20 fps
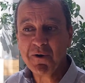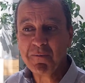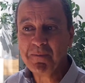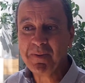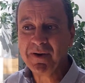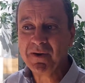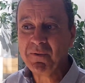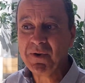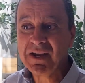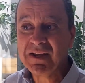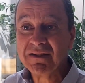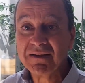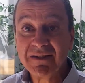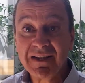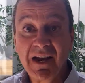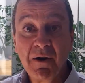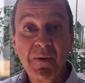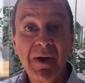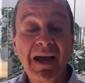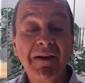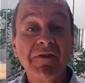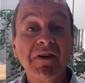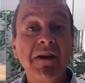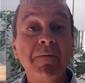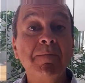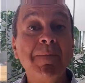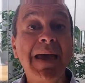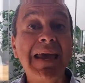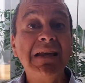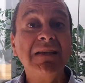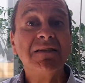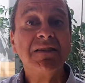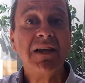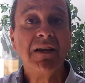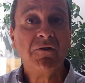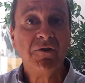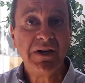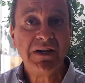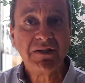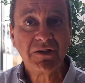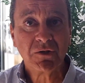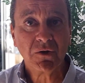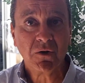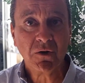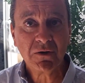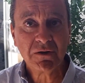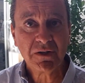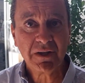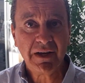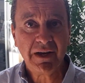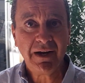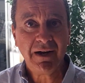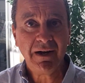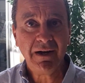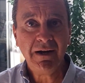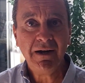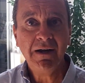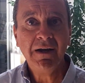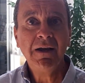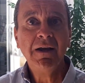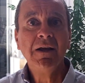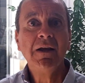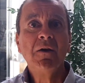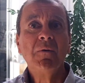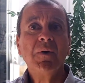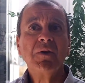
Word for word: open. We can say we have an amazing resource here, uh-huh.